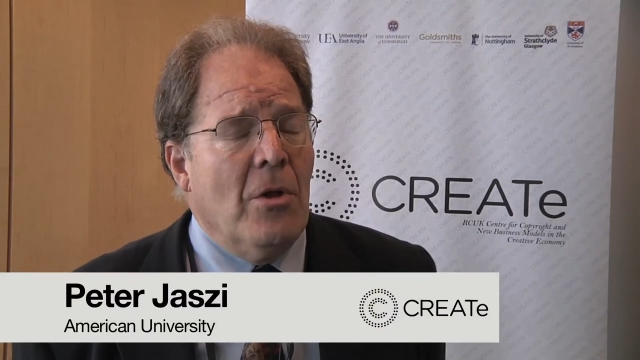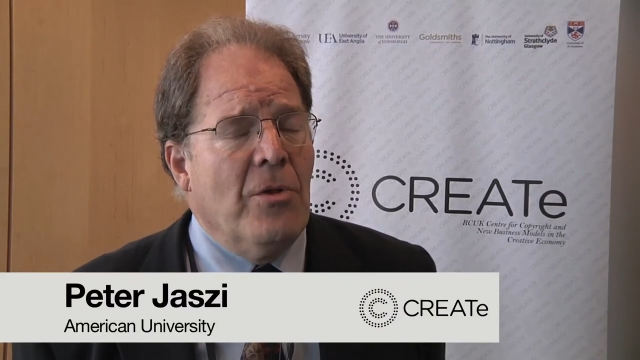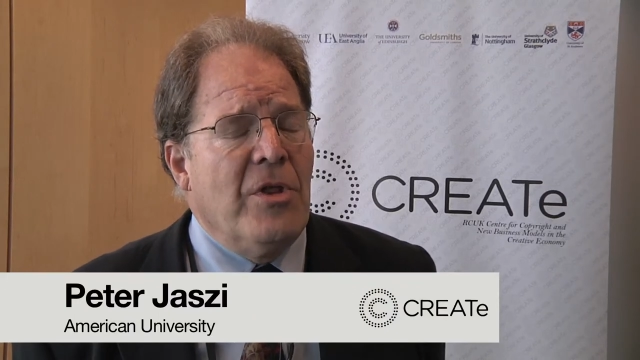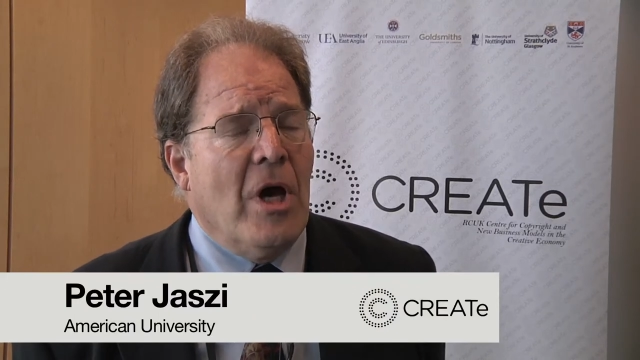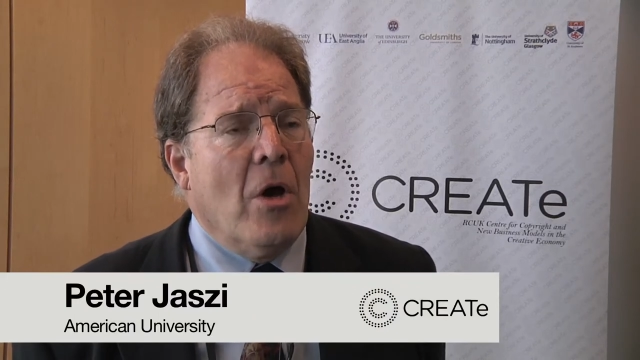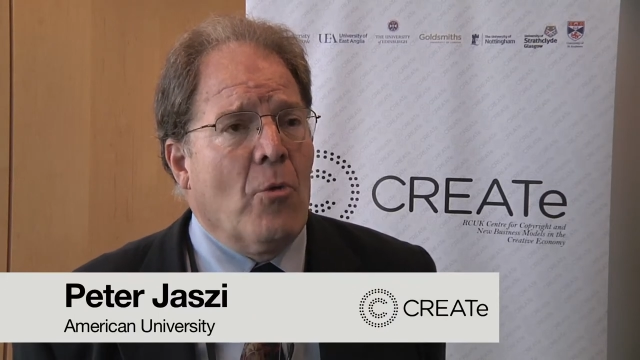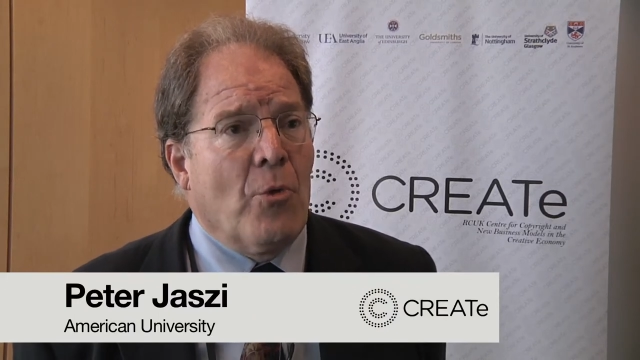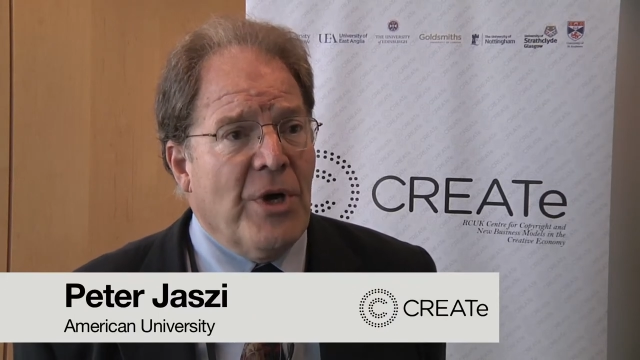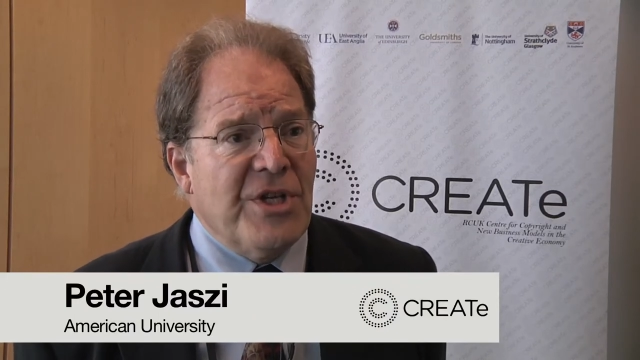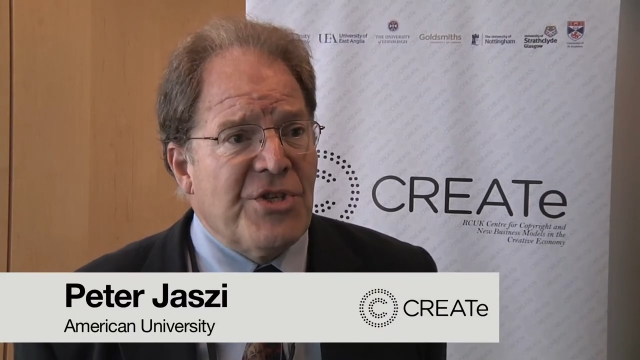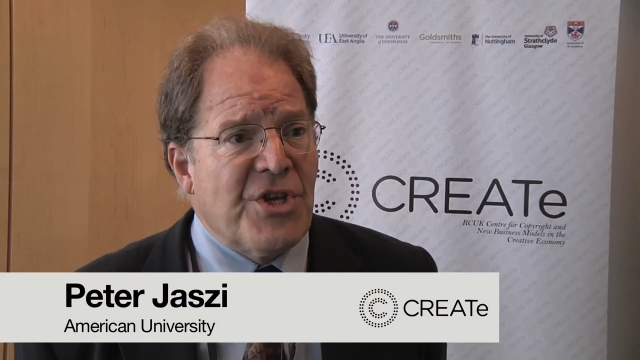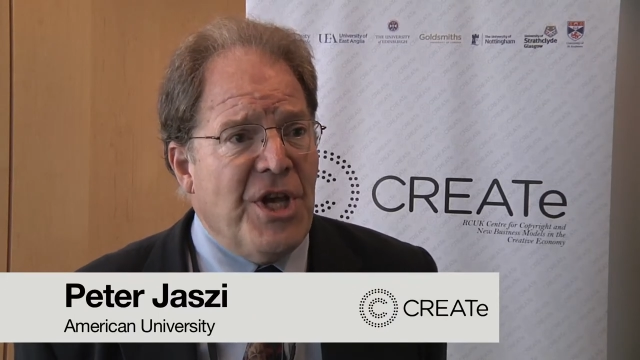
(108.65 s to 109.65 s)
the
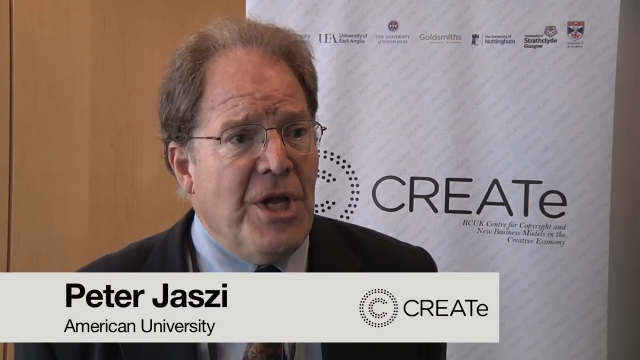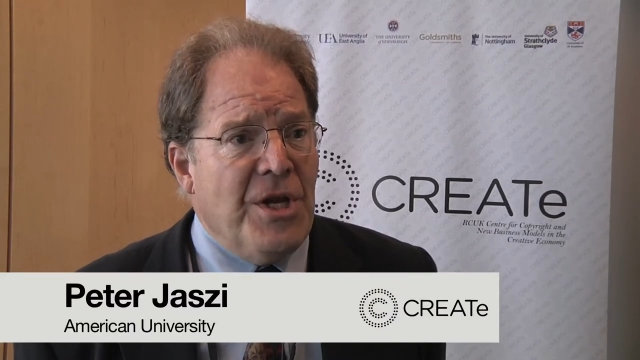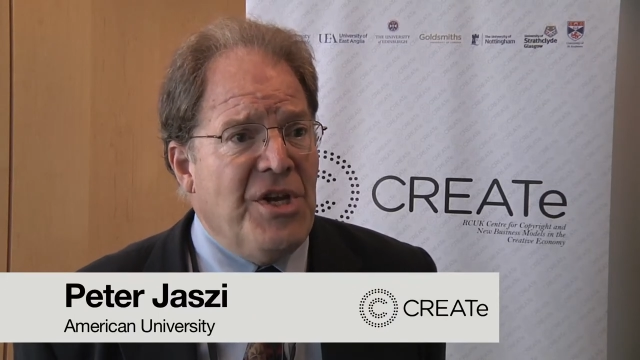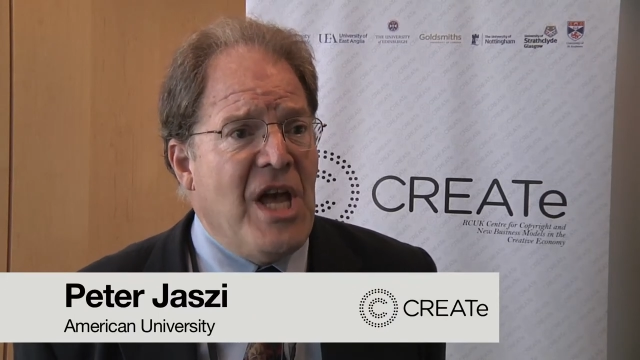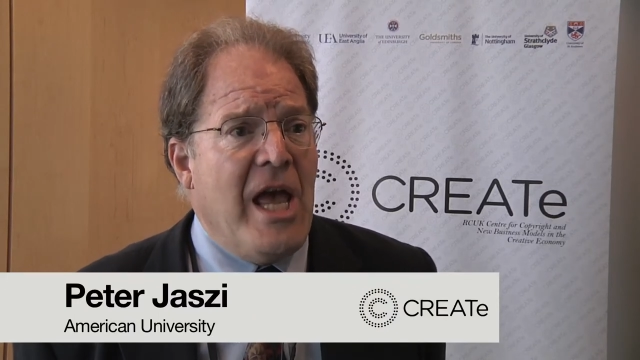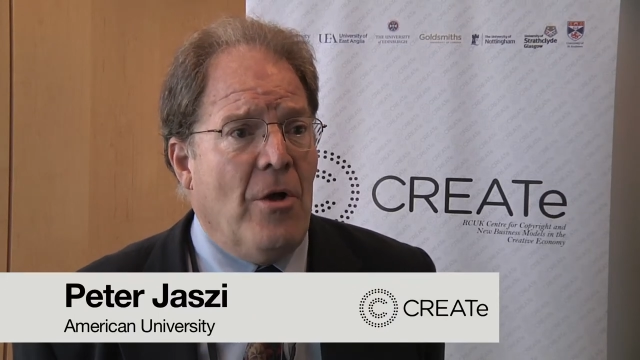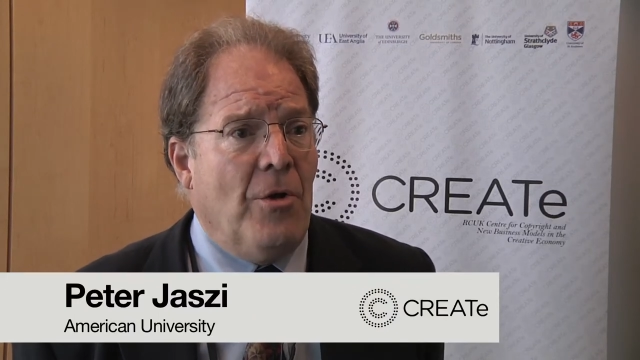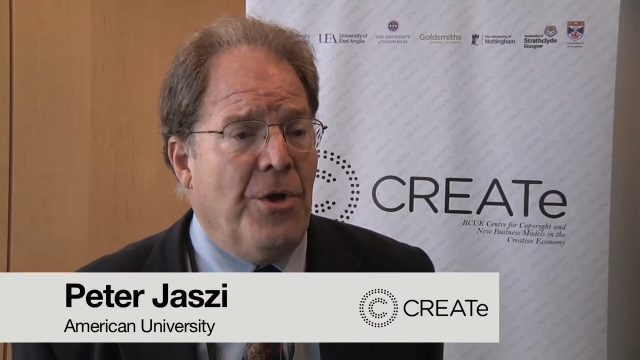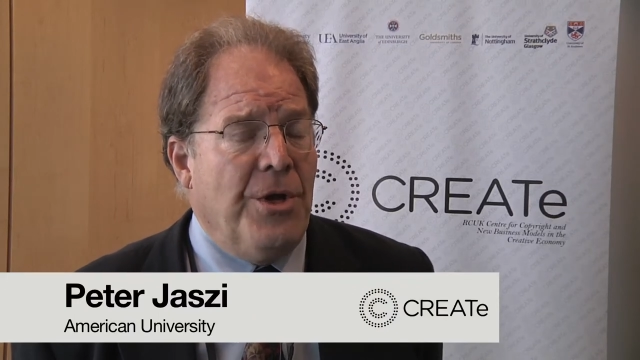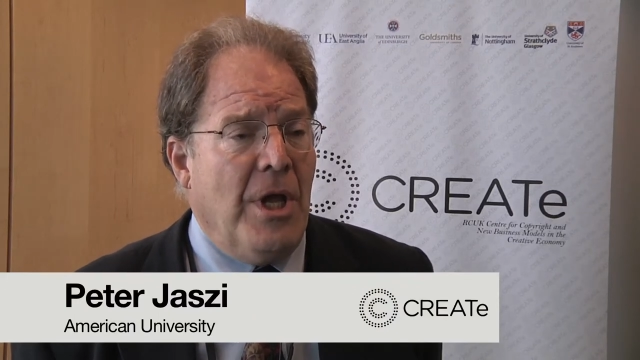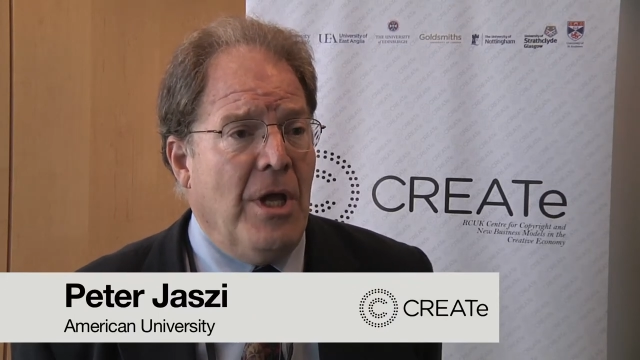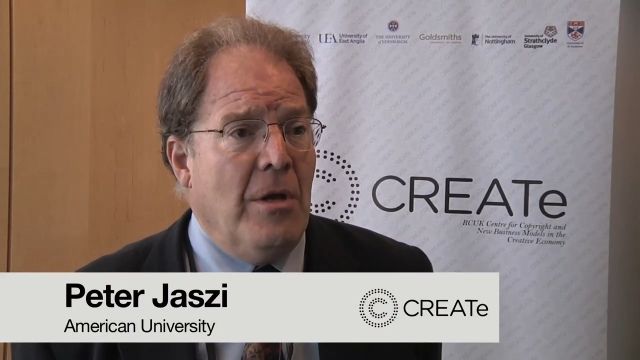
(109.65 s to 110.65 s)
risk entailed
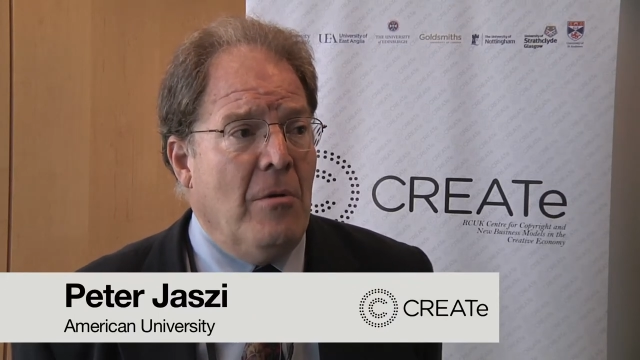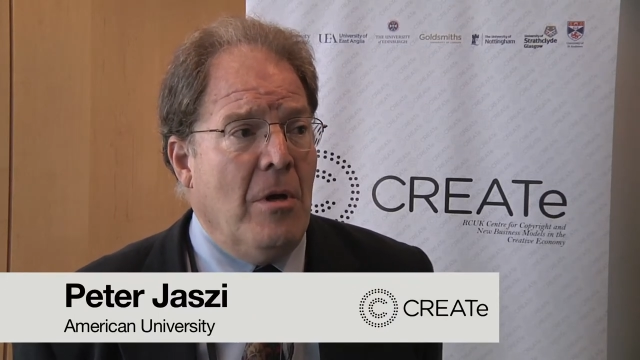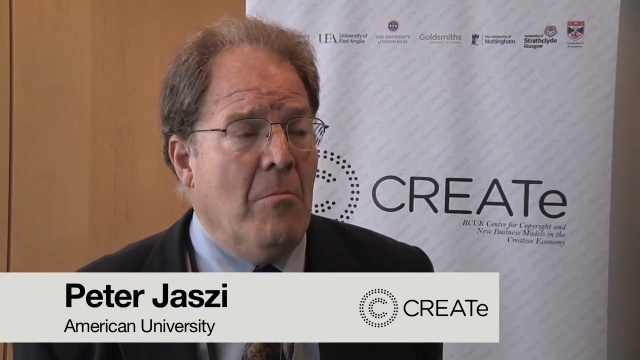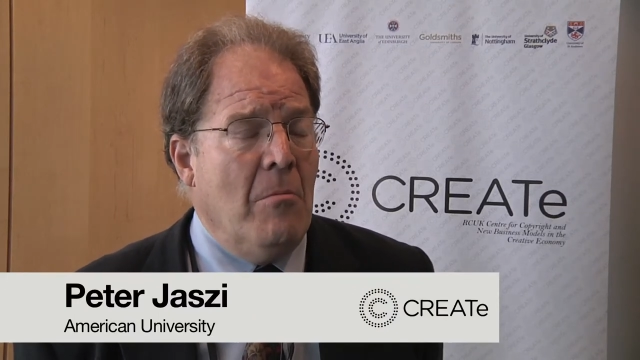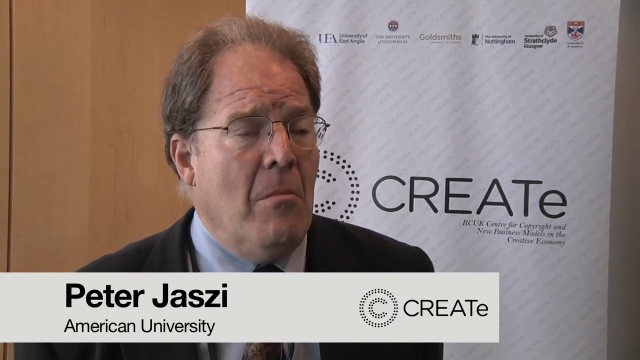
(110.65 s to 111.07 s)
in